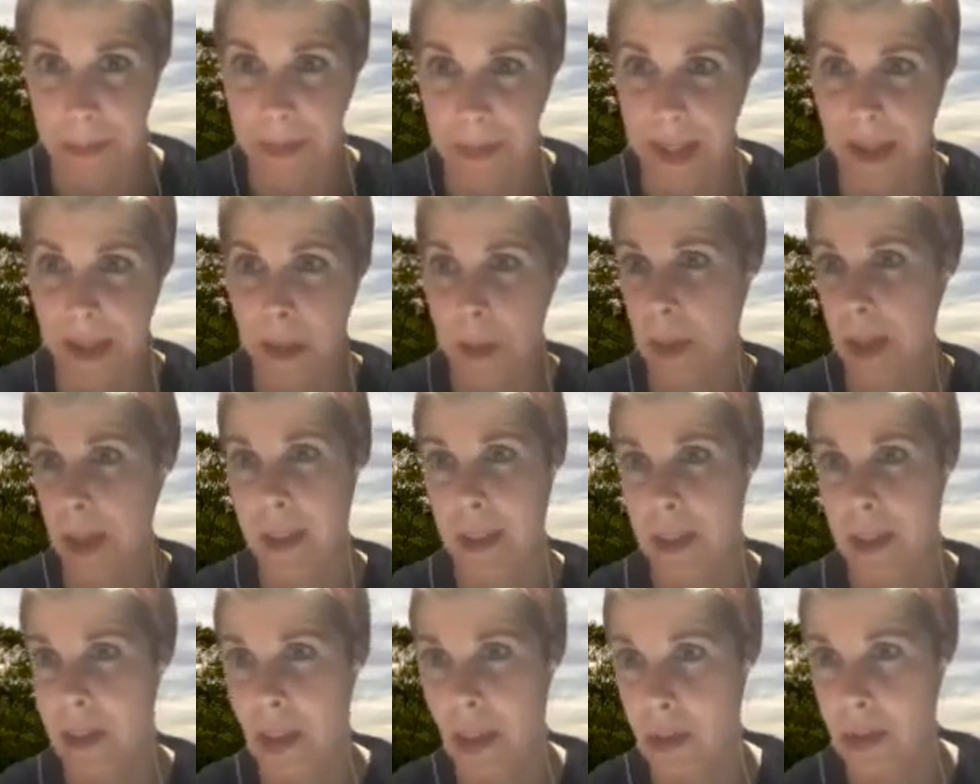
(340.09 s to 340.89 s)
The player
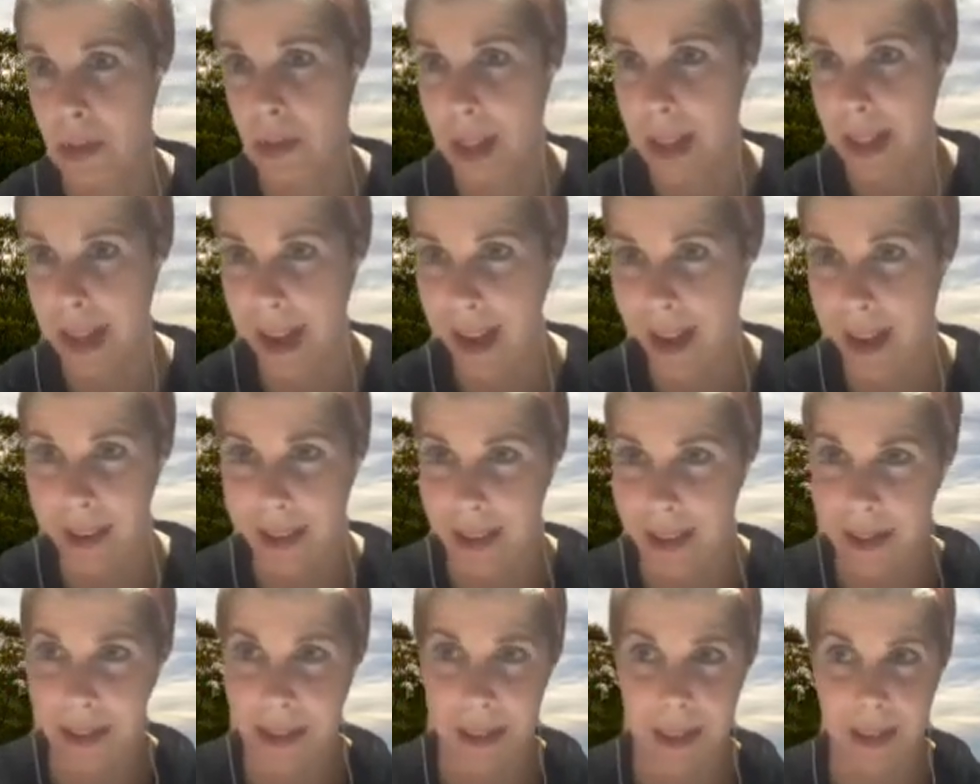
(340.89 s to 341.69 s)
is not really asked,
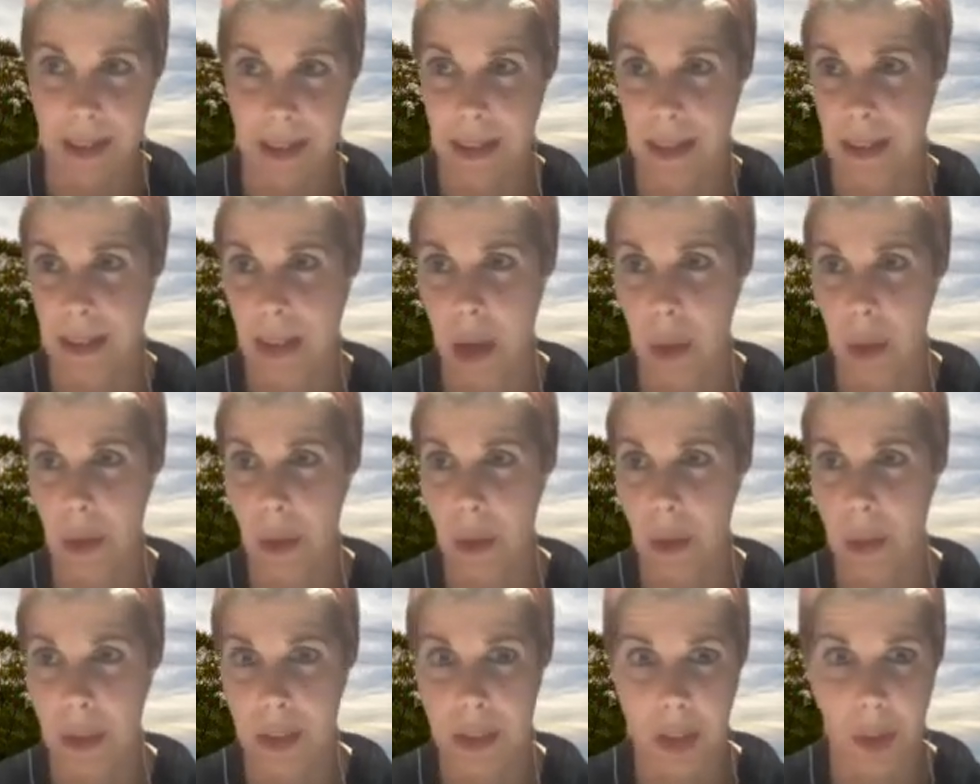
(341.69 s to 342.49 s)
is this how you
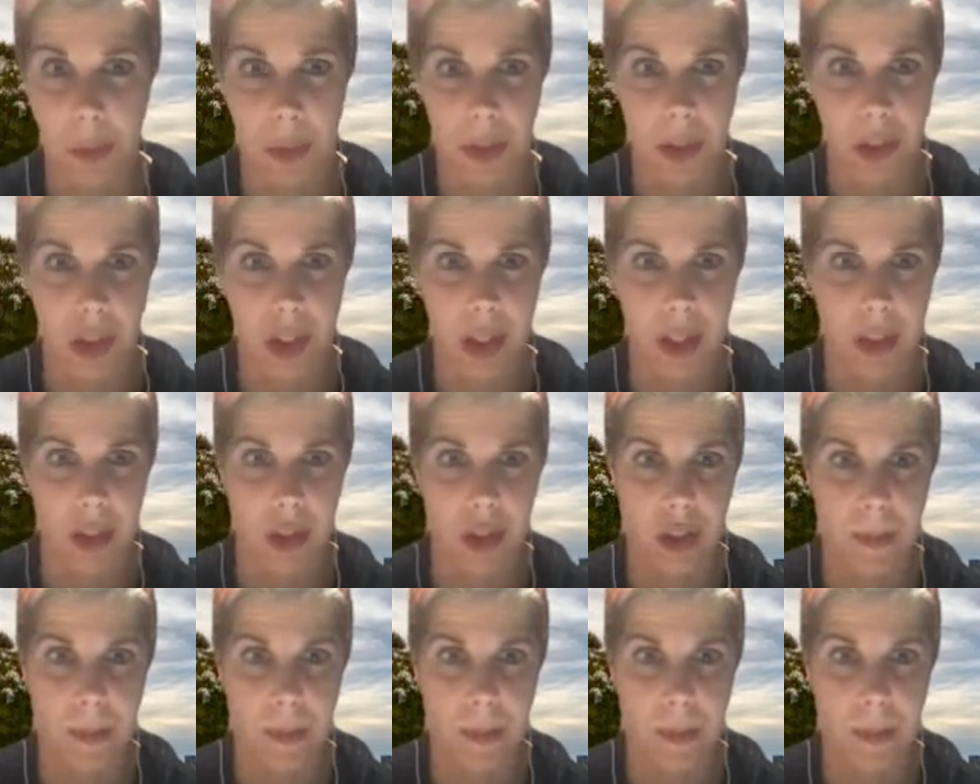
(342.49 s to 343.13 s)
want to be changed?